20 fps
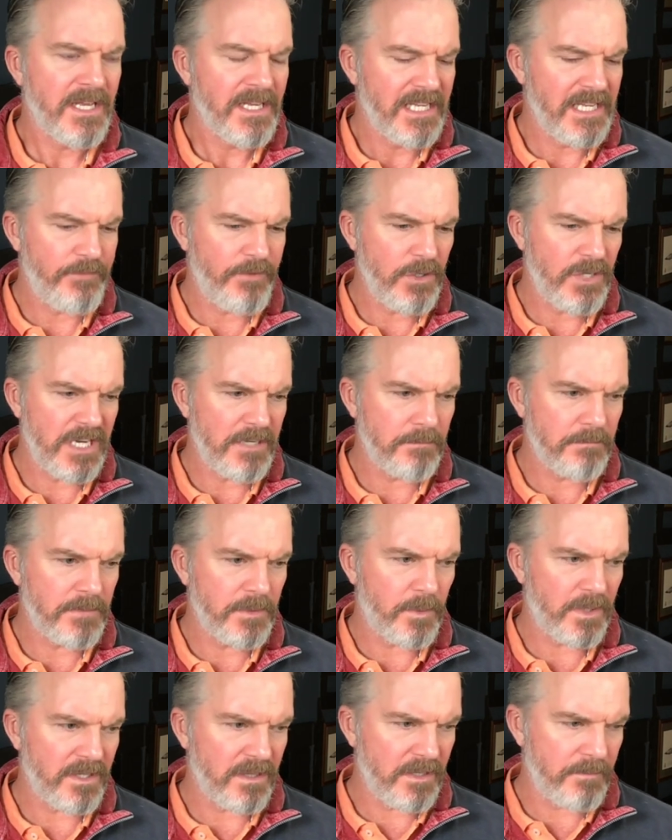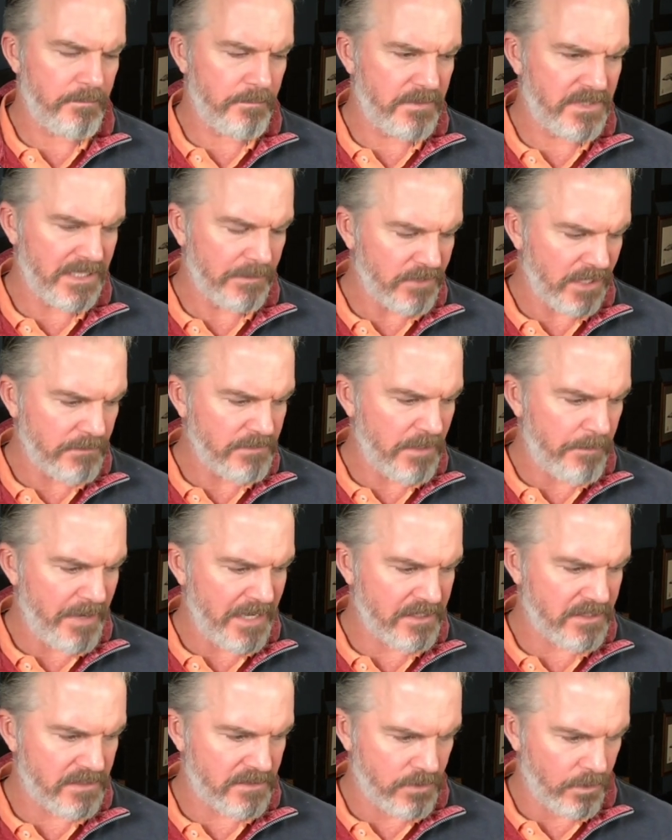If you didn't, sometimes the
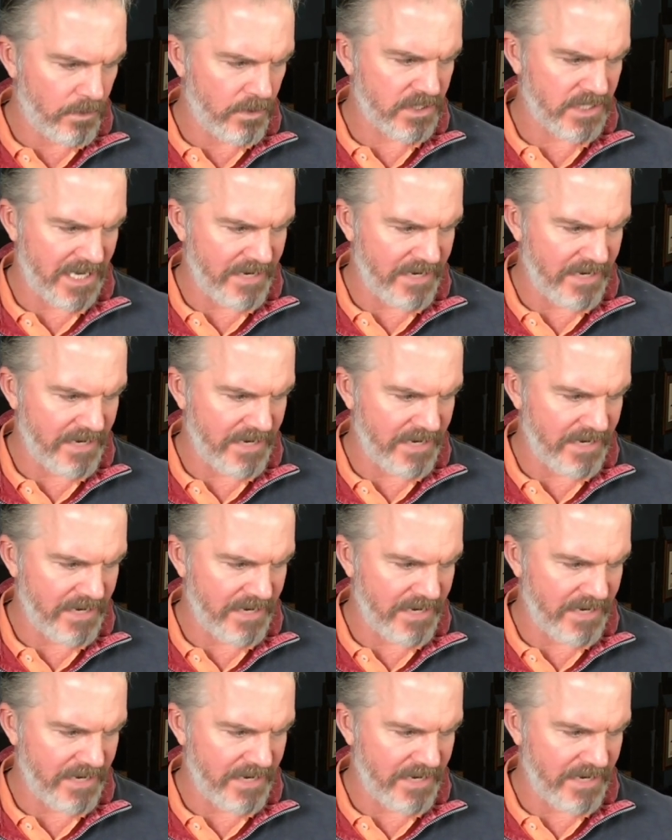best talks